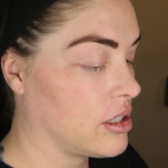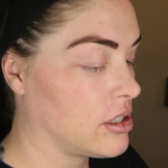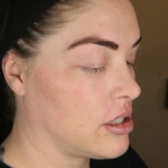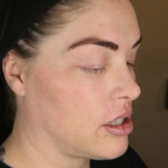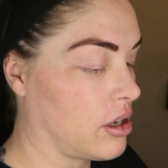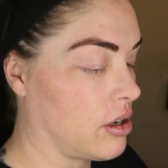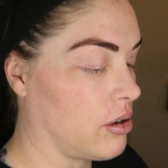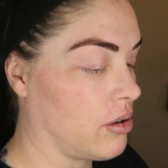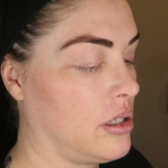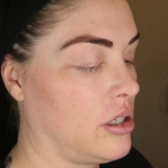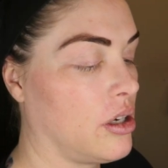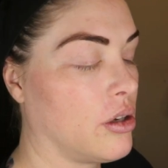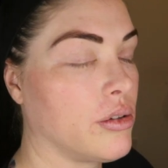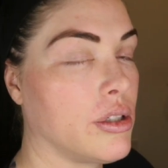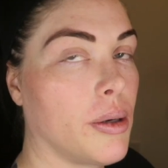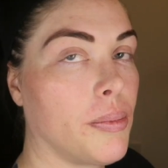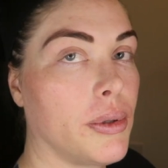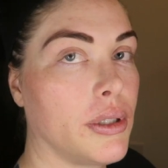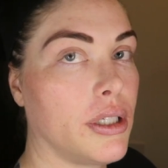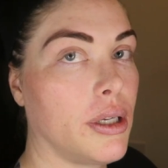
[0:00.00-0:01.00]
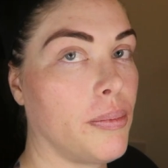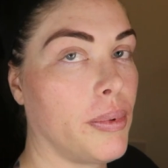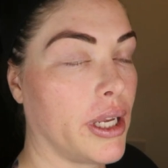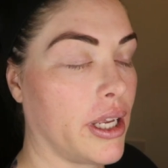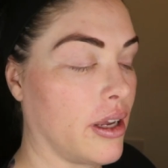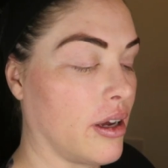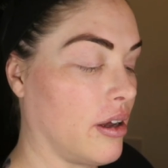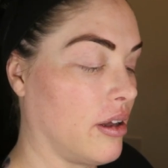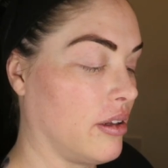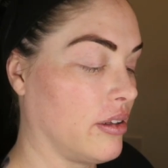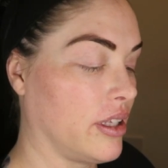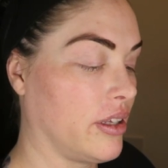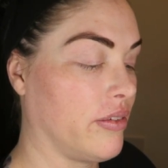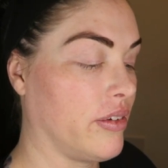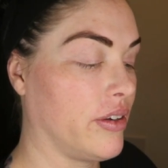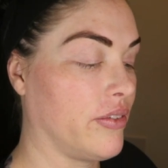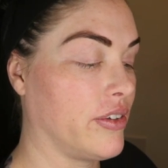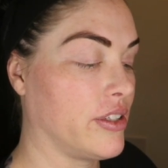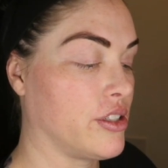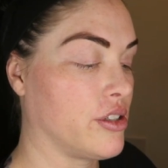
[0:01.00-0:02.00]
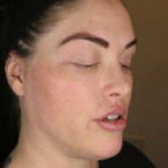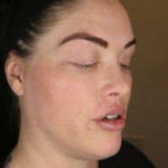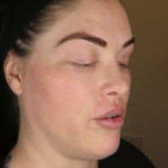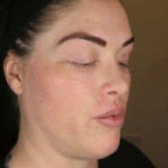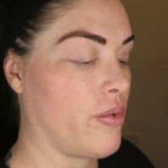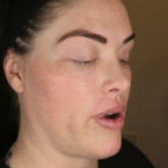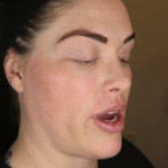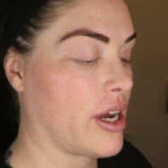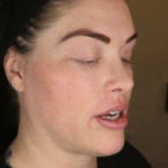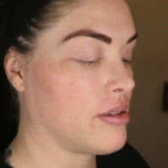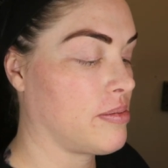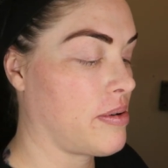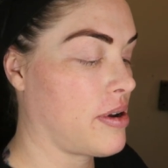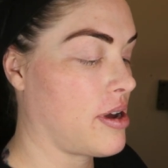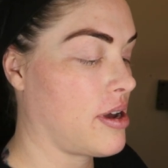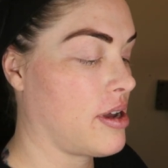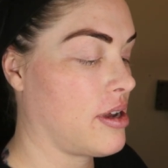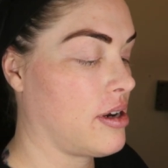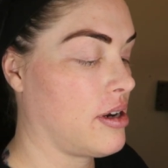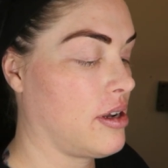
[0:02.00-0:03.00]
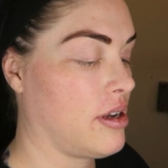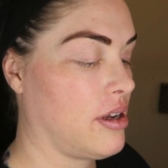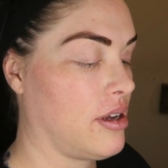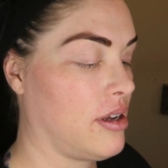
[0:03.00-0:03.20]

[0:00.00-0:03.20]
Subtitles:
So no double dipping, y'all, even if it's your own wax pot.